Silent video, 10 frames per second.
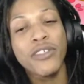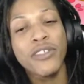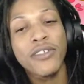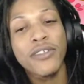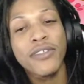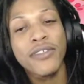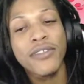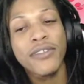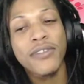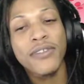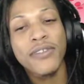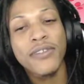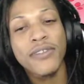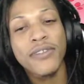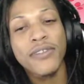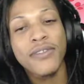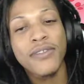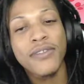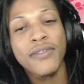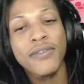
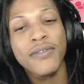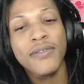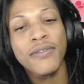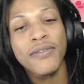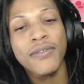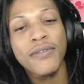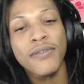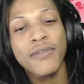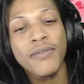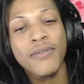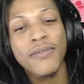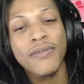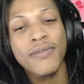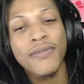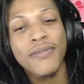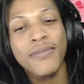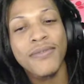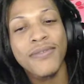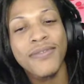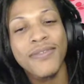
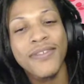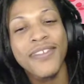(silence)